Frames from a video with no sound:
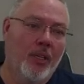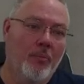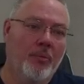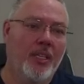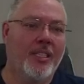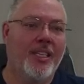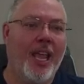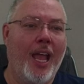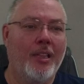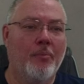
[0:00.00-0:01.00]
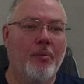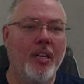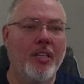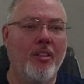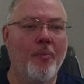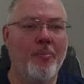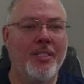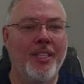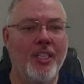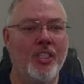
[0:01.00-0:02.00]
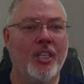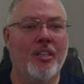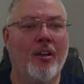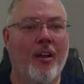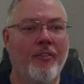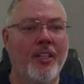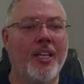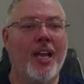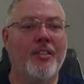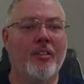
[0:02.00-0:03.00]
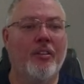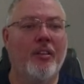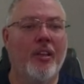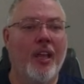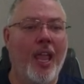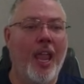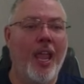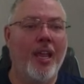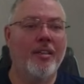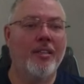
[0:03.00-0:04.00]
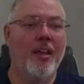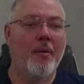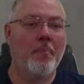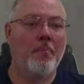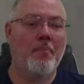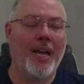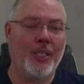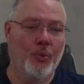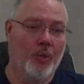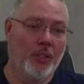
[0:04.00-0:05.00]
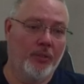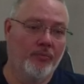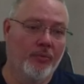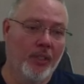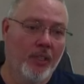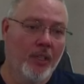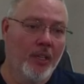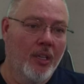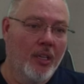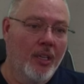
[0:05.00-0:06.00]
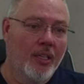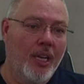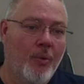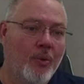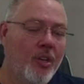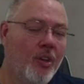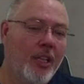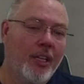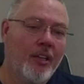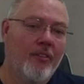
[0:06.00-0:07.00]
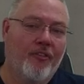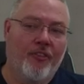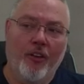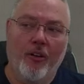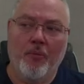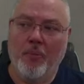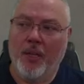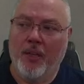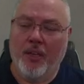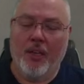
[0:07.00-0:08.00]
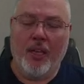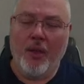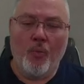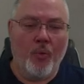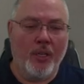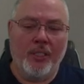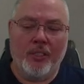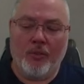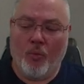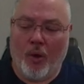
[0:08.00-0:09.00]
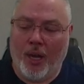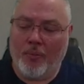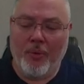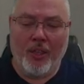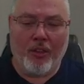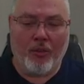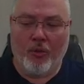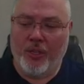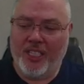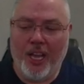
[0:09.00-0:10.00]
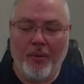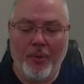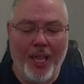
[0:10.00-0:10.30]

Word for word: Please calibrate the position of the nozzle and module. Now, when you click confirm, it wouldn't walk me through and tell me